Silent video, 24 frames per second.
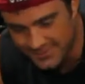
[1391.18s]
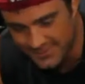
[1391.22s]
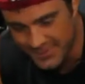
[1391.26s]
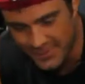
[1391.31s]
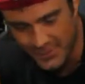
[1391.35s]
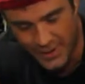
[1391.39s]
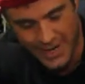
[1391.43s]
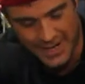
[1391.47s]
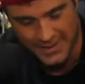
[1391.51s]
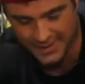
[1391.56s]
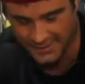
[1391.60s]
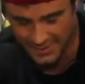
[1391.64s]

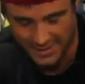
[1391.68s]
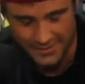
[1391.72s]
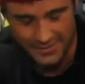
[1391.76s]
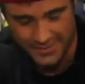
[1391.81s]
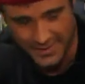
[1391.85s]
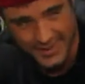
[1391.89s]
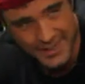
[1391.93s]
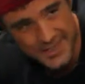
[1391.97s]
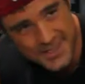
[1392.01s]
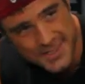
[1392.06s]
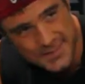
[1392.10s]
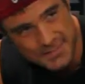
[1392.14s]
well, I
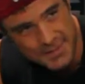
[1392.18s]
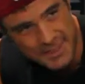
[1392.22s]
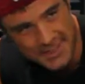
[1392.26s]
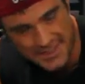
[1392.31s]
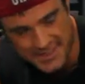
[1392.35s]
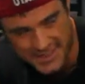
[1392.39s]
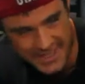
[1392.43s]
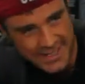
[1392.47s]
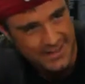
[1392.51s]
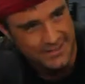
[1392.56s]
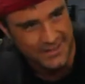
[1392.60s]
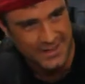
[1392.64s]
love this
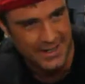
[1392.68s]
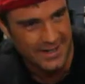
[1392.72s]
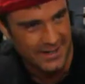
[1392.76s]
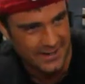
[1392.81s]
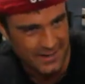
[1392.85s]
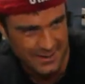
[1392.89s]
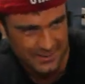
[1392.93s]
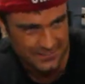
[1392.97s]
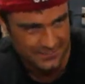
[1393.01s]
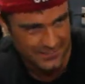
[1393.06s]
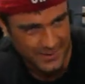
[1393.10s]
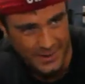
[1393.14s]
because I even got
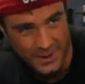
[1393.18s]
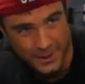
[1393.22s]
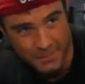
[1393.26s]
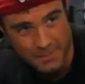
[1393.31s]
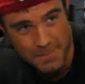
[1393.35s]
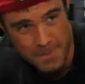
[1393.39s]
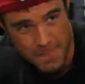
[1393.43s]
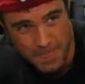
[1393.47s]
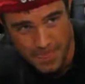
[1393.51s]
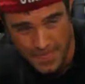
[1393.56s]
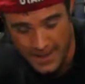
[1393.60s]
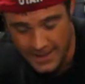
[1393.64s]
it on
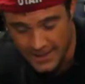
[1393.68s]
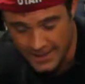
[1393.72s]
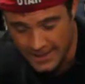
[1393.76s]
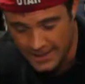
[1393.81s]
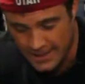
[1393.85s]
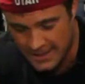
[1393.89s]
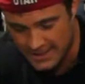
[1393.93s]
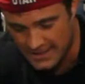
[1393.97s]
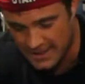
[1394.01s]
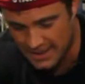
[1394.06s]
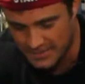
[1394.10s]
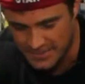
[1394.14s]
film,
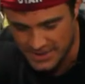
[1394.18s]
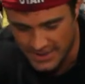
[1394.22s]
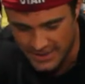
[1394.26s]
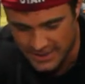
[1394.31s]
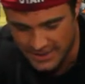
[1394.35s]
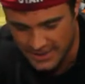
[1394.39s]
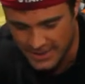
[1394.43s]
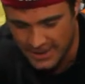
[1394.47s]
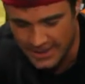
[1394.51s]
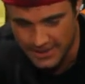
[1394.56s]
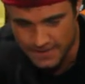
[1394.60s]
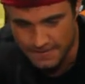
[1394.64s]
is I'm
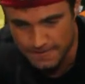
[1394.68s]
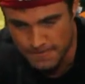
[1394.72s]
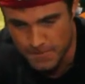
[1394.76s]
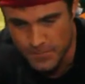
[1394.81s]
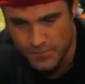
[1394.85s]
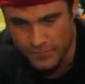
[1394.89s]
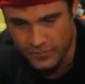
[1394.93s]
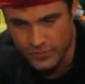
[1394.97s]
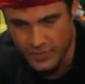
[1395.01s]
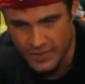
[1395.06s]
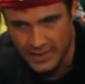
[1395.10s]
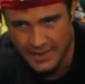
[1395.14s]
saying, hey,
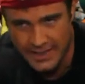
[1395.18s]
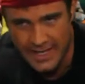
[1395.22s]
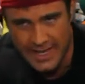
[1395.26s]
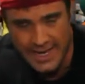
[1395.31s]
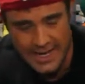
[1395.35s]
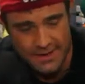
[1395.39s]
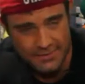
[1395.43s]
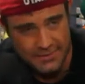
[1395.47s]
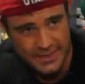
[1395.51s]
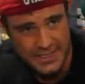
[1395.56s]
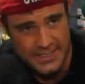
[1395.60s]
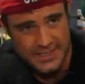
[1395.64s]
you
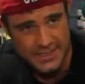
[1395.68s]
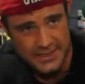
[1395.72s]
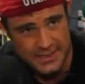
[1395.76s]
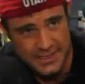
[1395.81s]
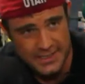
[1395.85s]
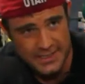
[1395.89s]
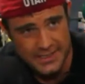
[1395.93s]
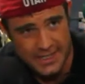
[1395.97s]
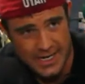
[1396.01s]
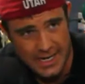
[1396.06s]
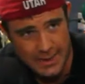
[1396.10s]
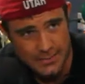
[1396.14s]
can't have these at
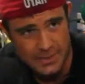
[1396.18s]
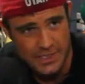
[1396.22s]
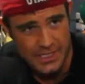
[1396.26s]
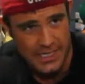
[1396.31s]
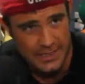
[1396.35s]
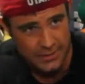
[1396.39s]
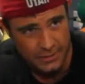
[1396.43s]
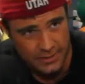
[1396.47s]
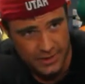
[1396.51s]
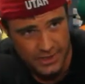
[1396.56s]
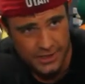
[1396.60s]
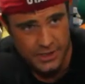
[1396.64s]
these times, you
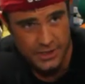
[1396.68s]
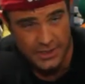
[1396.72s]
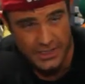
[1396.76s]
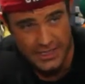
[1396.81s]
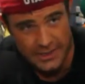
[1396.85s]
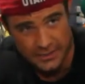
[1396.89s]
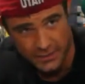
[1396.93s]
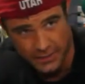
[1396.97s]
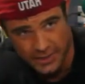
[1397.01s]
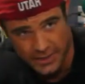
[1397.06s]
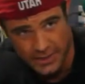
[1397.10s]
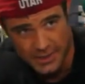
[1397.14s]
can't do this,
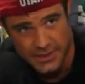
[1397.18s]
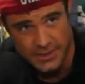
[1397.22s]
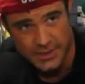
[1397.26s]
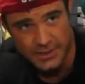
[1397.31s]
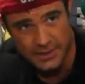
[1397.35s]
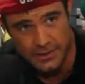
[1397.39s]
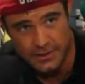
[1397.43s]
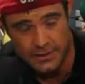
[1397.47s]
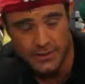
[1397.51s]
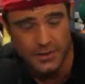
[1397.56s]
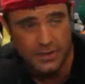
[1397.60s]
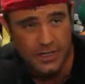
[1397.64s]

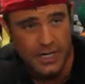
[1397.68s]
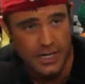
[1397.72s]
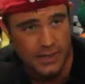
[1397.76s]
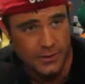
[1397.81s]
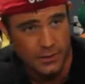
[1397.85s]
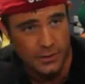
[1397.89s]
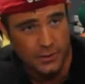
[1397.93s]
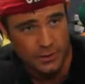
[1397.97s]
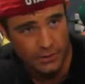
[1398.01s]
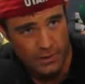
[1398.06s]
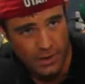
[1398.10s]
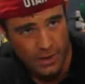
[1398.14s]
and you're kind
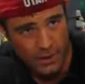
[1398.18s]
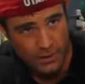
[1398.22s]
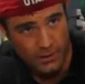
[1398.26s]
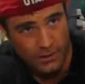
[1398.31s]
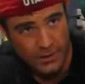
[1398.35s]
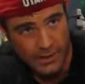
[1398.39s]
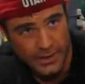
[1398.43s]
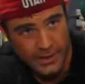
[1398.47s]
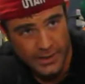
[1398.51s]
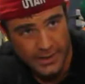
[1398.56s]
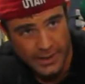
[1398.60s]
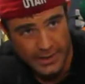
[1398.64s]
of doing it wrong.
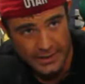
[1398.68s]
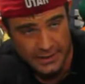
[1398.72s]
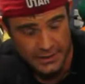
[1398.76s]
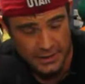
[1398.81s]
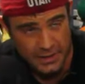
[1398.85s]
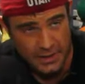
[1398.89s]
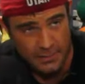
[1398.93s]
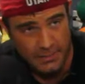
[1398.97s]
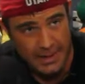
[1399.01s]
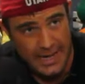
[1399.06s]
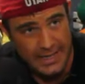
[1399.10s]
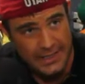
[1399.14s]
And
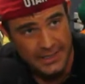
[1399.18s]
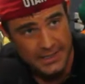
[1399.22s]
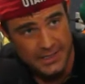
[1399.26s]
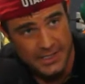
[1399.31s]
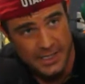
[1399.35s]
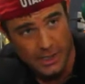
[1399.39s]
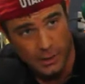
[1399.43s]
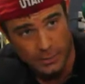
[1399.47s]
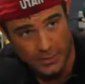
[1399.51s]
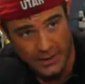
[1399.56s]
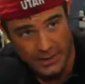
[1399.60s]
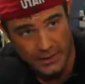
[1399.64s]
then you come back
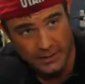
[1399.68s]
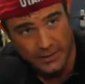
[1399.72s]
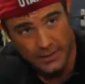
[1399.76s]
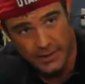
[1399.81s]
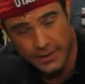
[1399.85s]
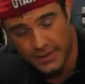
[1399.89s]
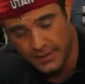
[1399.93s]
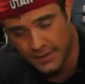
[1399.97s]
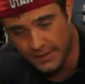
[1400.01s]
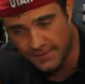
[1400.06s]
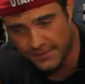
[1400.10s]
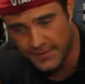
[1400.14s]
and tell me
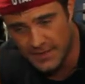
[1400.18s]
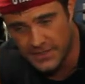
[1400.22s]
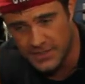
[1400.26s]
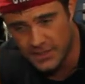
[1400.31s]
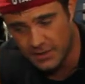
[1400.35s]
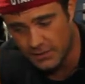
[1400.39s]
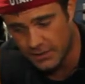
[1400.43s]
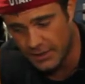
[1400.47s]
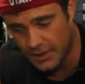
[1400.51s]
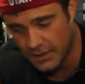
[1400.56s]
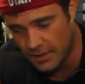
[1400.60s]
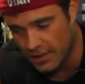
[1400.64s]
that
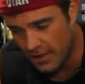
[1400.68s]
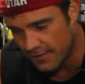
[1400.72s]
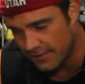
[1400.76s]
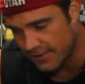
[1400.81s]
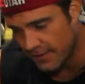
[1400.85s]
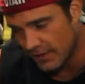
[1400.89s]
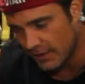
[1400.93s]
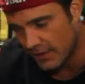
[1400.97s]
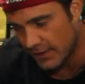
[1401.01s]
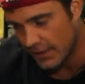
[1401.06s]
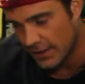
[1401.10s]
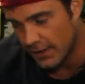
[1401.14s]
physically you're not
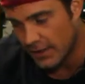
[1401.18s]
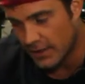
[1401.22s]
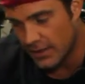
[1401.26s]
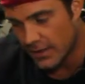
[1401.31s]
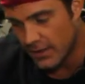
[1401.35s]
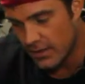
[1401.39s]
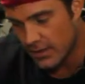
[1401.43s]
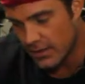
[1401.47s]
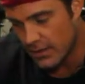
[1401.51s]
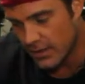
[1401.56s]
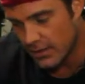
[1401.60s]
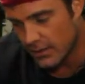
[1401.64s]
feeling
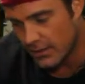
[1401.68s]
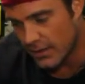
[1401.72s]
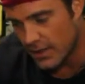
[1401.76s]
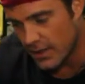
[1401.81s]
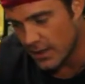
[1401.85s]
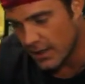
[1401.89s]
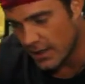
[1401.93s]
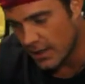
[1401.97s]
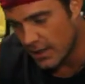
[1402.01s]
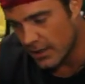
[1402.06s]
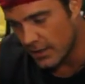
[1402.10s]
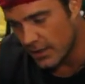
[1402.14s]

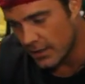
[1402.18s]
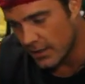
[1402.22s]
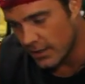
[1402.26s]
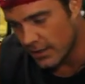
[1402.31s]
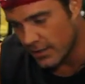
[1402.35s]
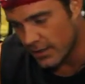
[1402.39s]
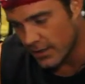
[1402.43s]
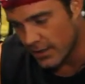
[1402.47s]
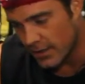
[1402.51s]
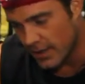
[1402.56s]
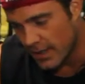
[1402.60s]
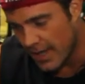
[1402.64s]

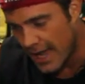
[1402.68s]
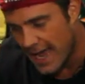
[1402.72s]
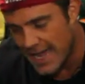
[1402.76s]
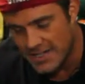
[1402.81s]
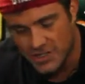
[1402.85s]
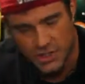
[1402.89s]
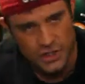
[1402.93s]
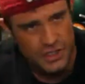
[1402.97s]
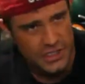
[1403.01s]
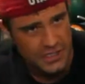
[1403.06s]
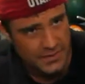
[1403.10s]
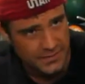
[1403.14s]
the
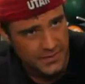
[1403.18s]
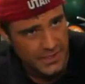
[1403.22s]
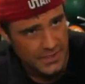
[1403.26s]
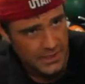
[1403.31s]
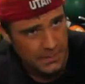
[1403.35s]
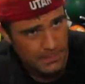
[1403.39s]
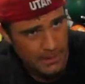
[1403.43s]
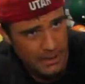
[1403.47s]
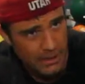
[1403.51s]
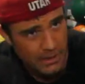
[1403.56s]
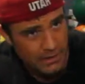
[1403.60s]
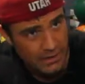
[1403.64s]
adjectives
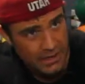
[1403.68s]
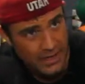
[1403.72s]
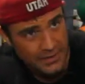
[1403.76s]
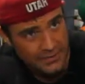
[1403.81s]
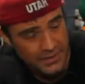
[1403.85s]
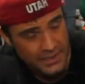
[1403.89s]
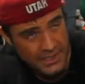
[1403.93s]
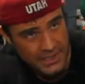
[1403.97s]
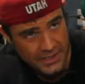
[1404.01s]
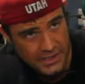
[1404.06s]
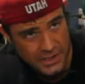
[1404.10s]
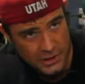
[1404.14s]
in the
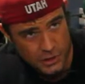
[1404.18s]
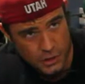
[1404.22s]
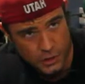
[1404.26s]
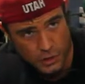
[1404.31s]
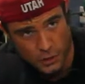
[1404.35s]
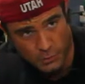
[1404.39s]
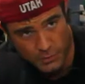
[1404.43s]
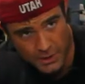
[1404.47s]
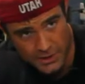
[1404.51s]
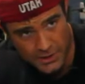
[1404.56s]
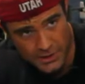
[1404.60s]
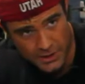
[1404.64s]
paragraph that I sent you
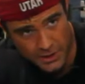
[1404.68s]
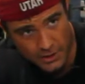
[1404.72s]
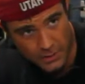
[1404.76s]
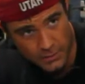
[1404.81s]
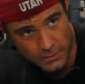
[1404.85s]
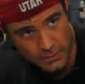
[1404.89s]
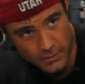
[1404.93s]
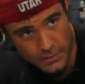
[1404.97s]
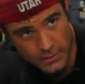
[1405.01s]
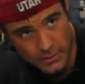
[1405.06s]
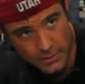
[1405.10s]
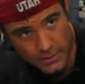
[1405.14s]
2 months
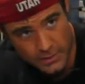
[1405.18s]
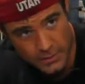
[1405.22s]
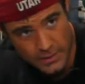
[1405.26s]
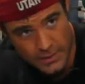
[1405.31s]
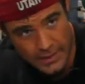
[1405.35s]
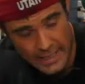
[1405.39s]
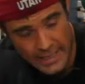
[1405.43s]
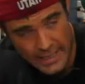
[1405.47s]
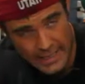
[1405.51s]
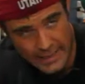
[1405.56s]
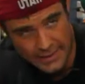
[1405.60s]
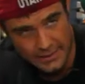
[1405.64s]
ago.
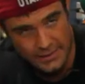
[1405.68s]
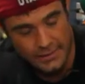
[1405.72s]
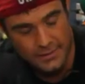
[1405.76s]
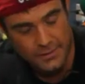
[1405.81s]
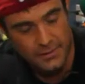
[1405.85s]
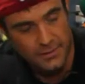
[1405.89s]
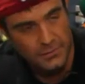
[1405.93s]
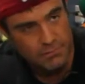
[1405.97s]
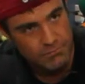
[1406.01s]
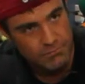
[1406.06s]
And